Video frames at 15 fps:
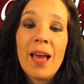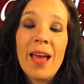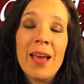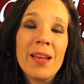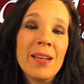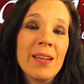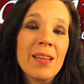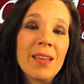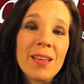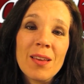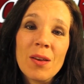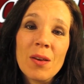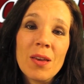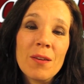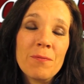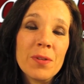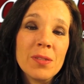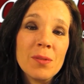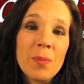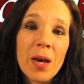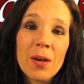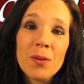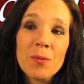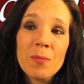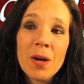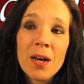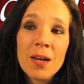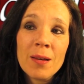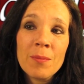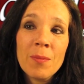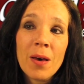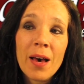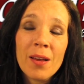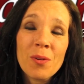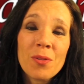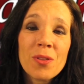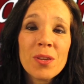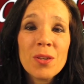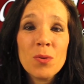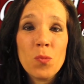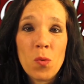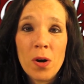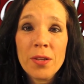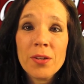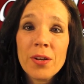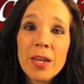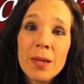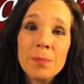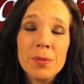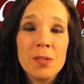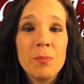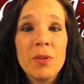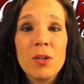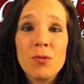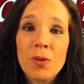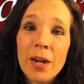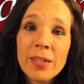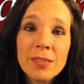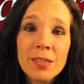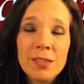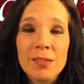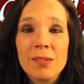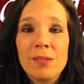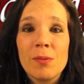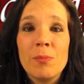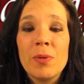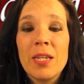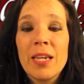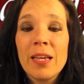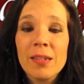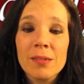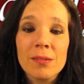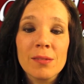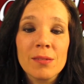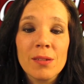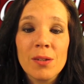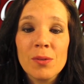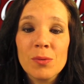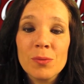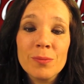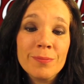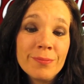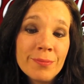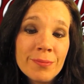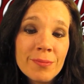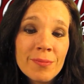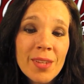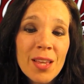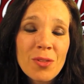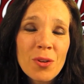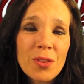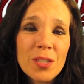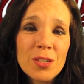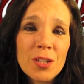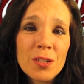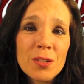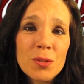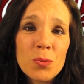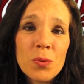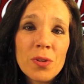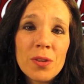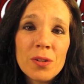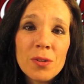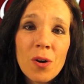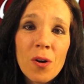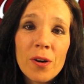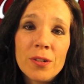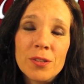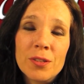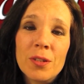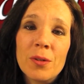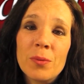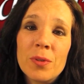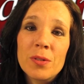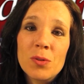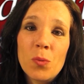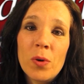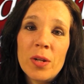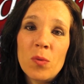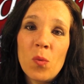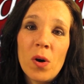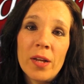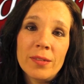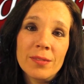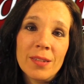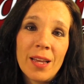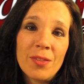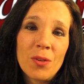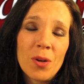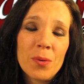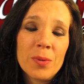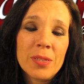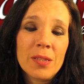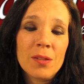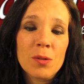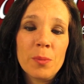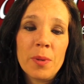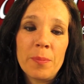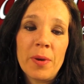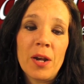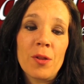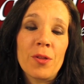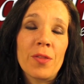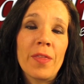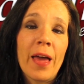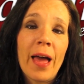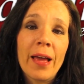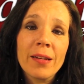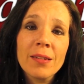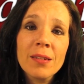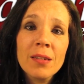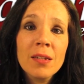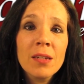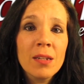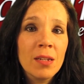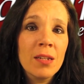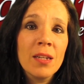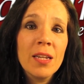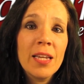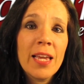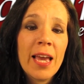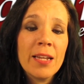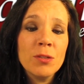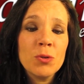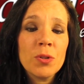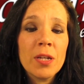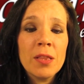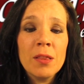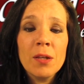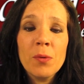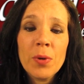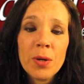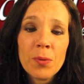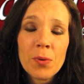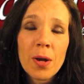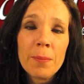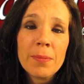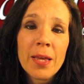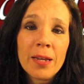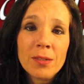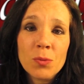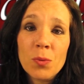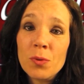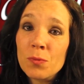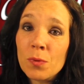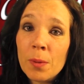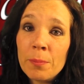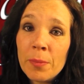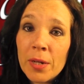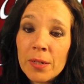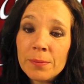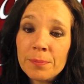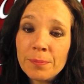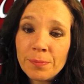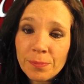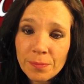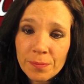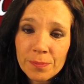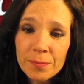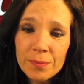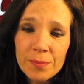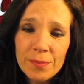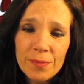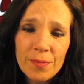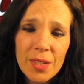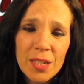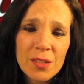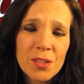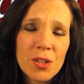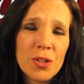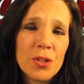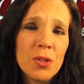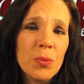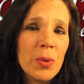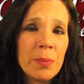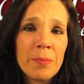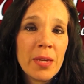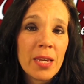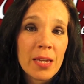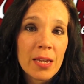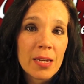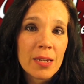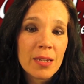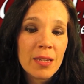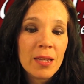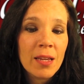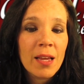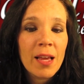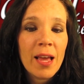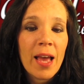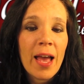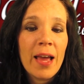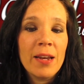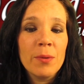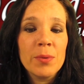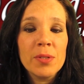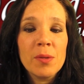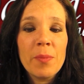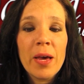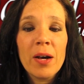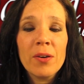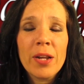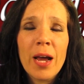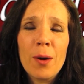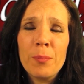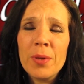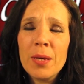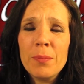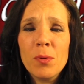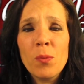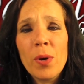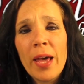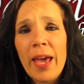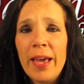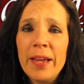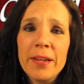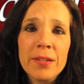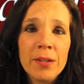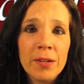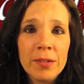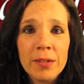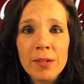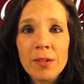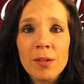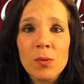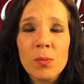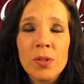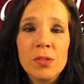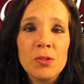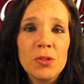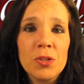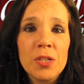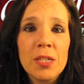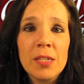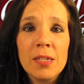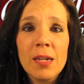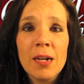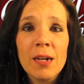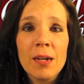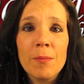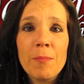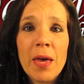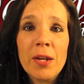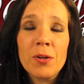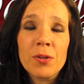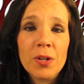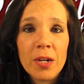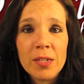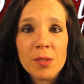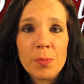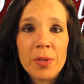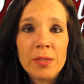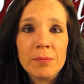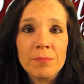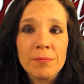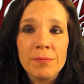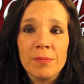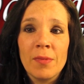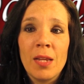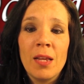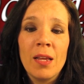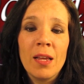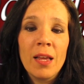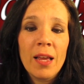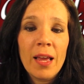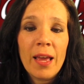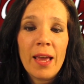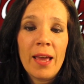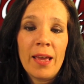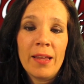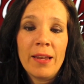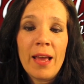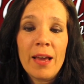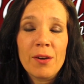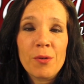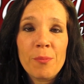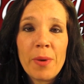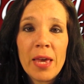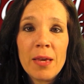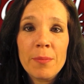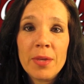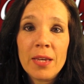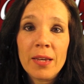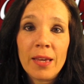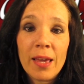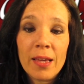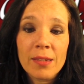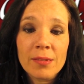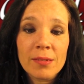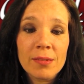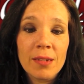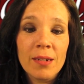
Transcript: And if it's about your mom, I don't think you want your hips to be grinded on somebody else, so I thought the judges were a little harsh, though, the 21. I thought it was a little bit better than that. Kendra and Louis were up next with a rumba to you and me. And it was about how people were hating on her when she uh, met her husband and had her baby, I guess.